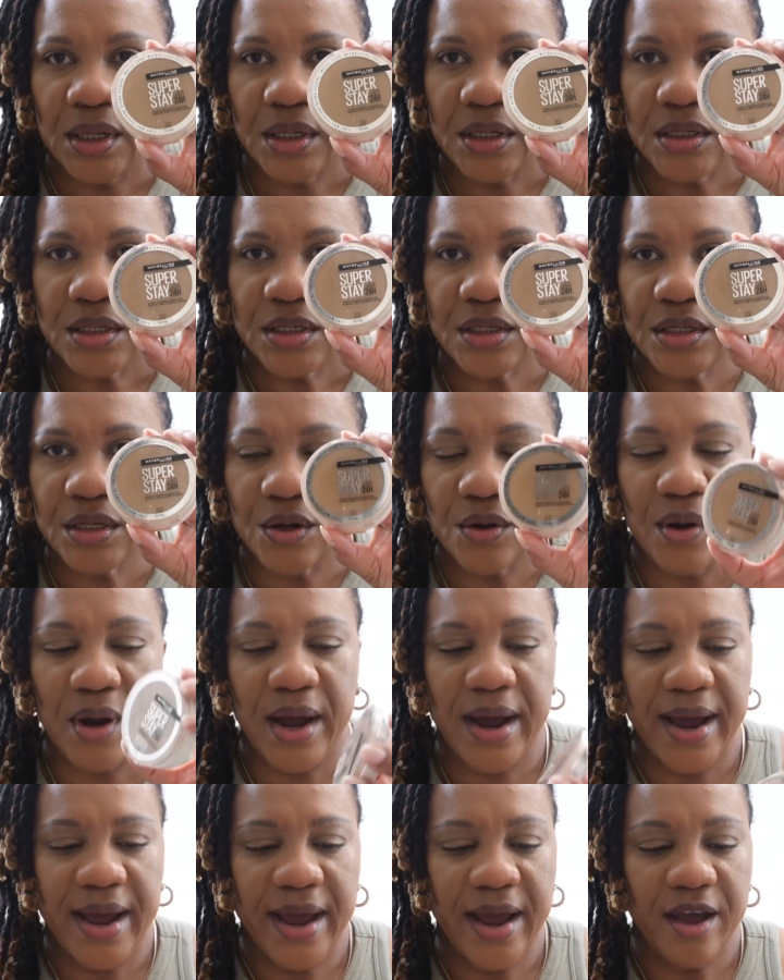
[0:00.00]
So
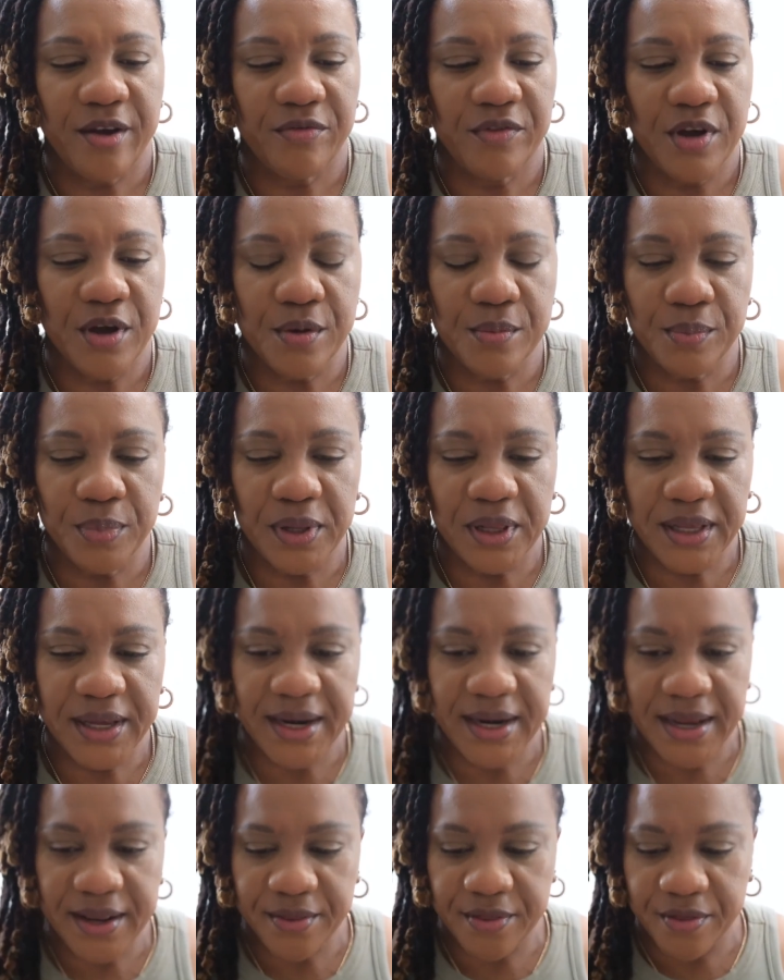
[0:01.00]
I have
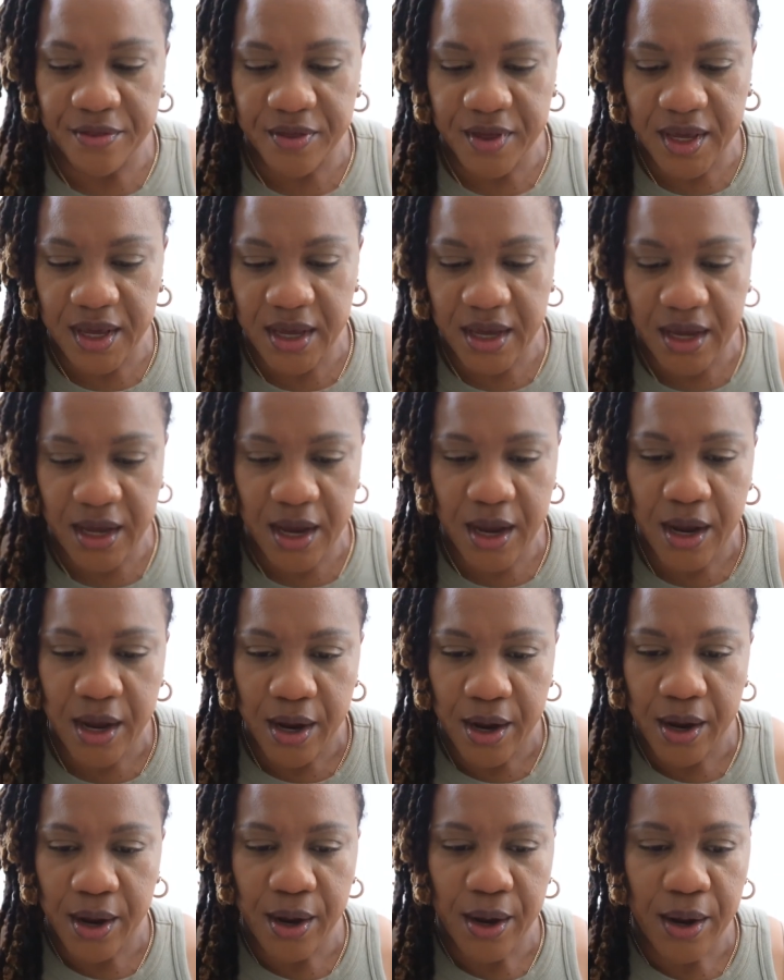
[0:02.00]
completed the
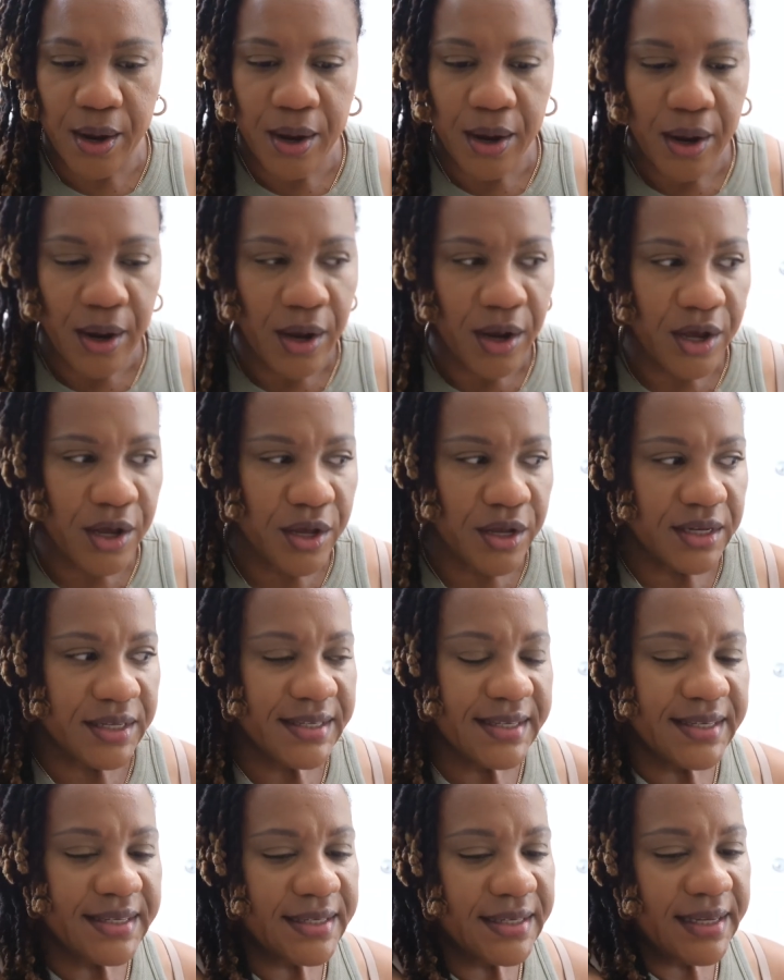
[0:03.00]

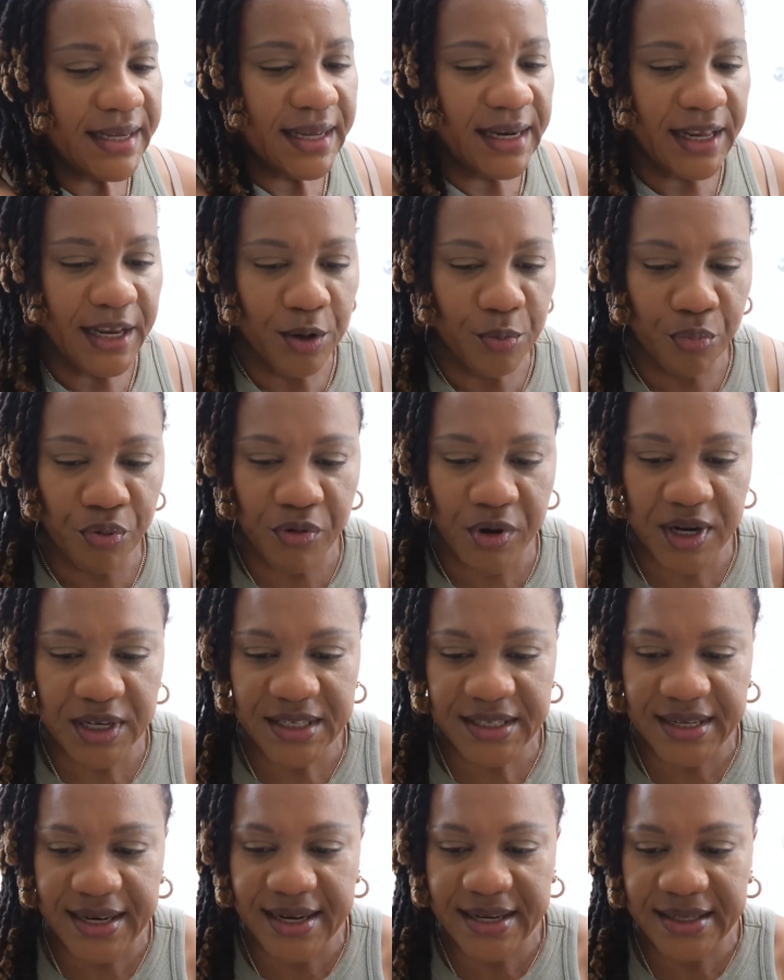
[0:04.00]
concealing
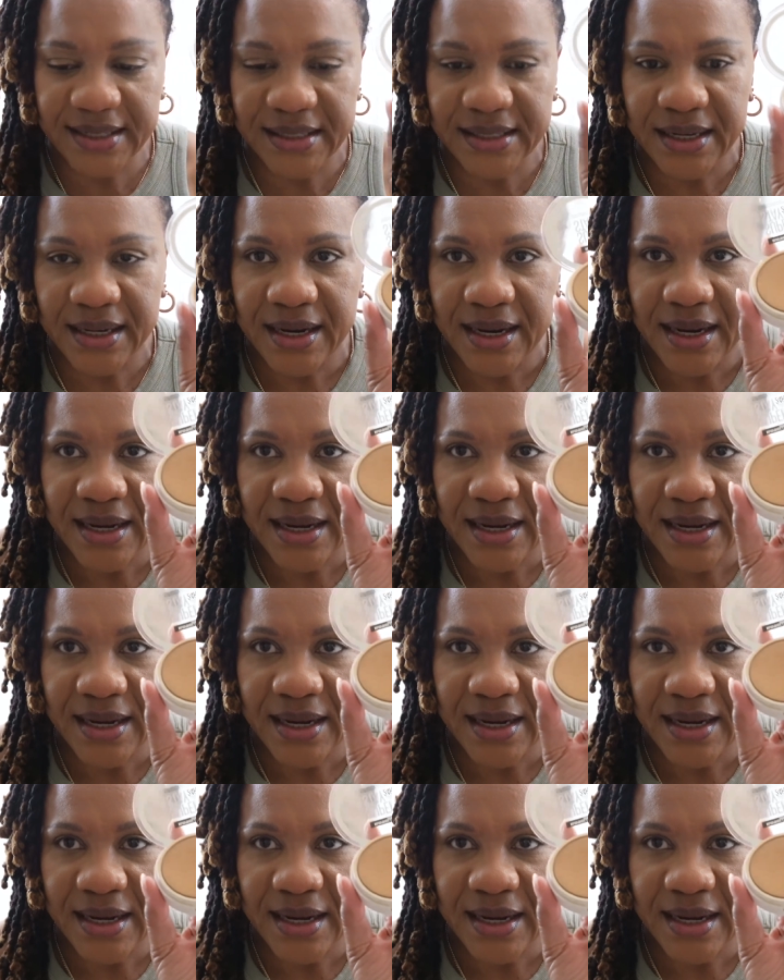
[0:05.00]
process.